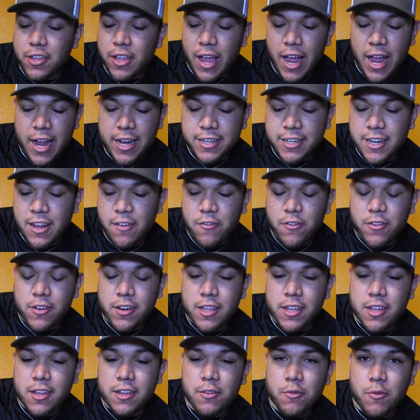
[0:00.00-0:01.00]
I
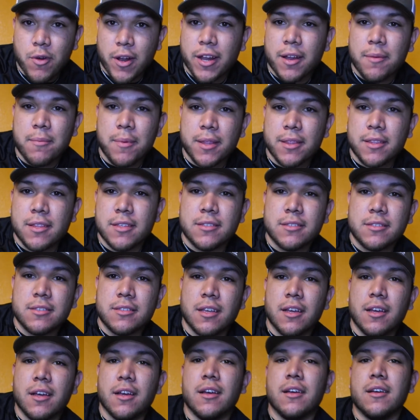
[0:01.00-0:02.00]
definitely recommend this
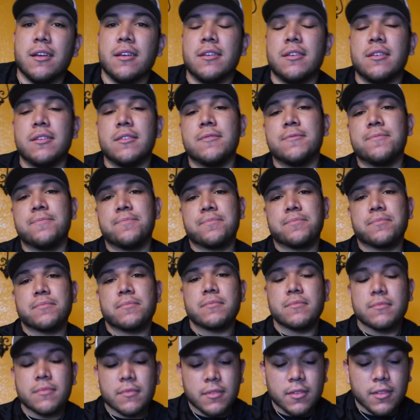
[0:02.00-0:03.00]

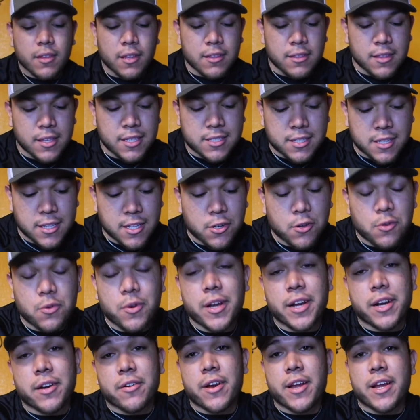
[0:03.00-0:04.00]
this little
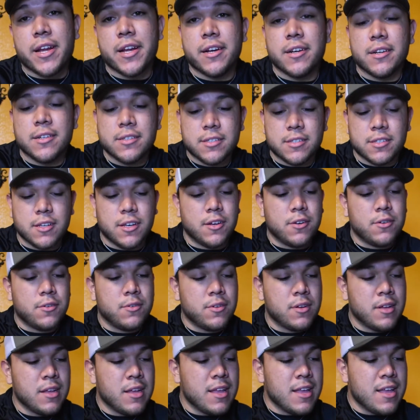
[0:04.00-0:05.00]
rig right here.
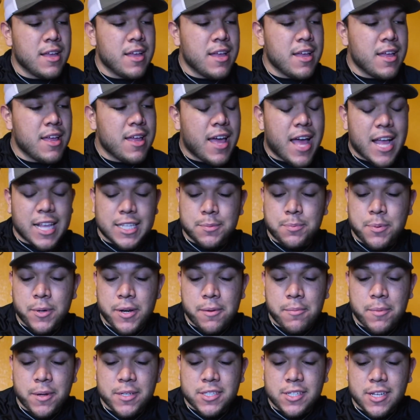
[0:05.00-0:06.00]
So that's
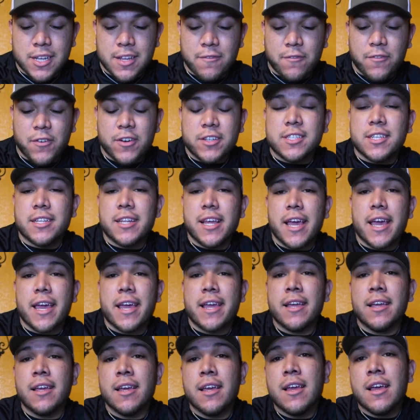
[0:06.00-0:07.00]
pretty much it for
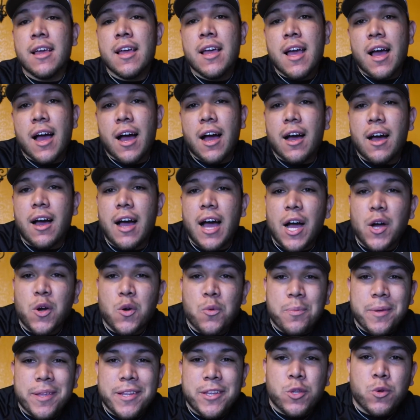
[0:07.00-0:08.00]
today. I
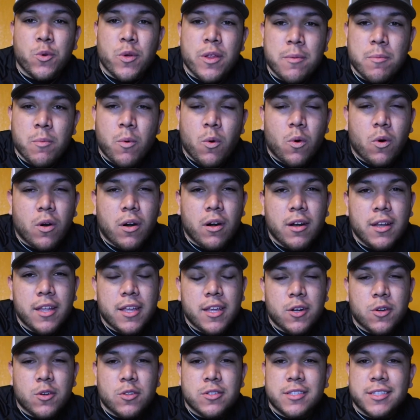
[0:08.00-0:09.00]
will be doing more
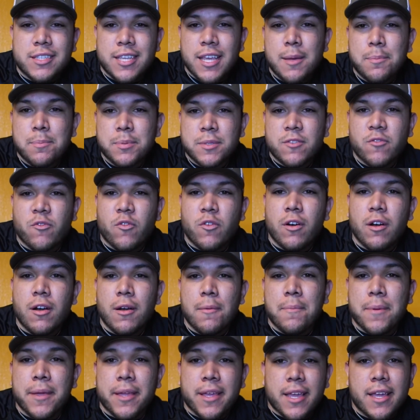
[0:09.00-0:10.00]
little tips
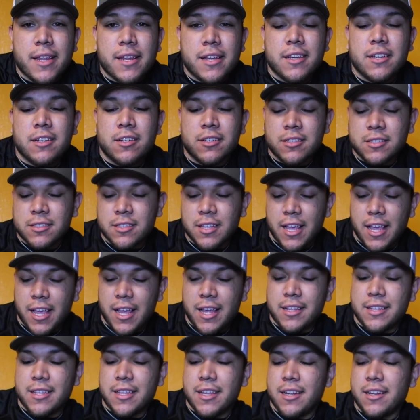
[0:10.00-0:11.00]
for beginners,
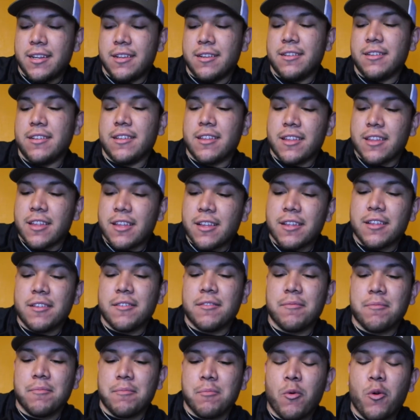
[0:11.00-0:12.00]
and then
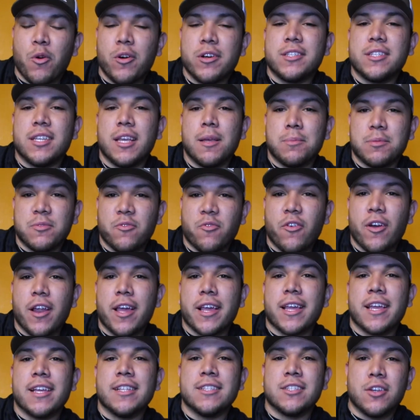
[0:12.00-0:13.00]
more tips for
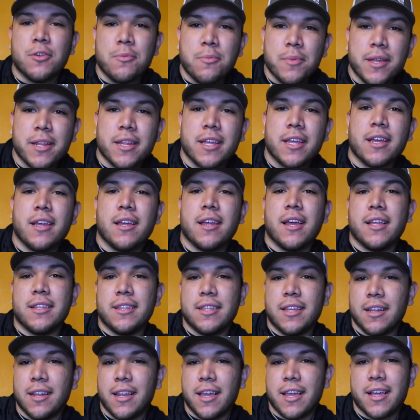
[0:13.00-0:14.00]
like intermediate,
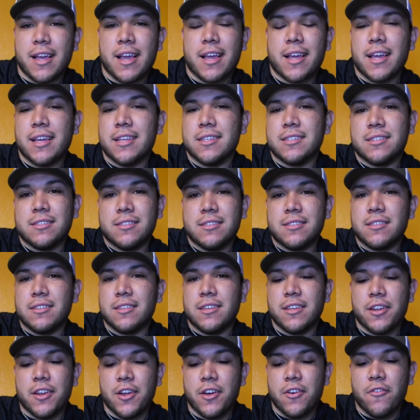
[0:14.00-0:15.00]
and then like, I guess,
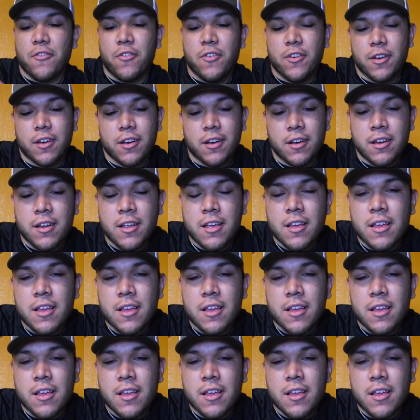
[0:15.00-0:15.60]
you know, for